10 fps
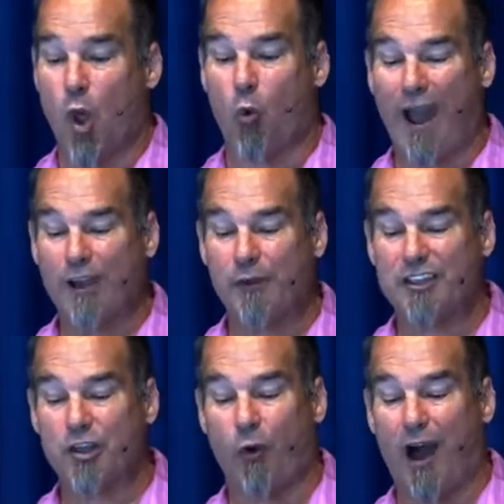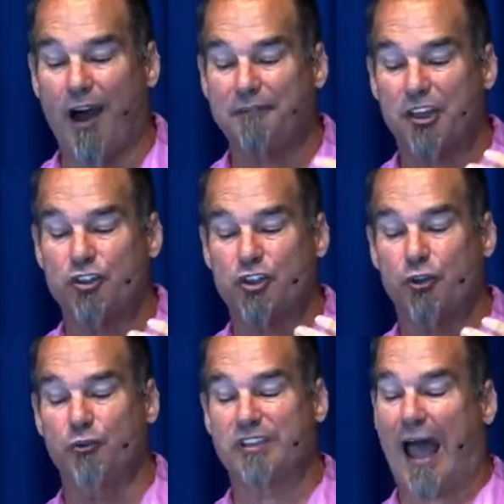Why do we so often
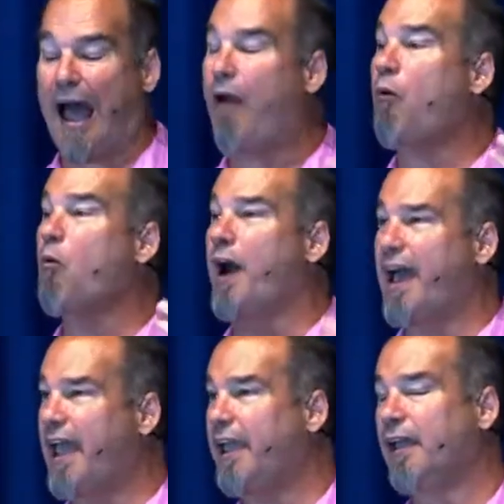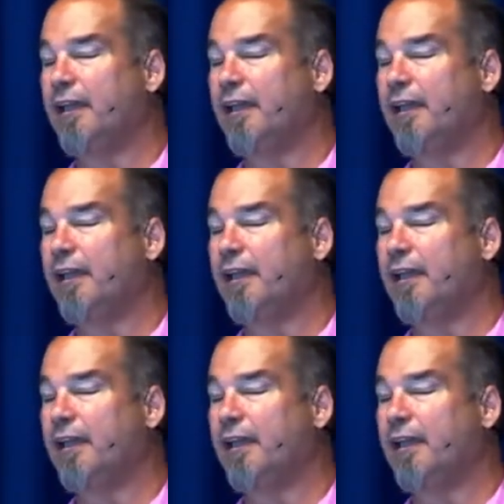choose our way